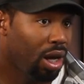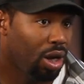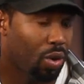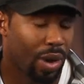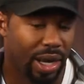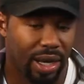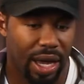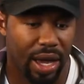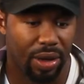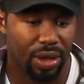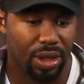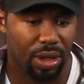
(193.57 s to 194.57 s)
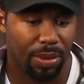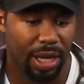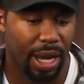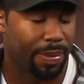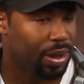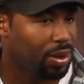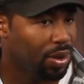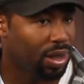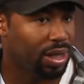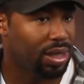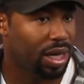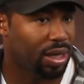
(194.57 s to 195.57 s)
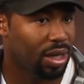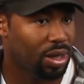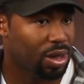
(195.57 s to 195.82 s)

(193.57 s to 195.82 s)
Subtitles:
You know, right now there's so many opportunities out there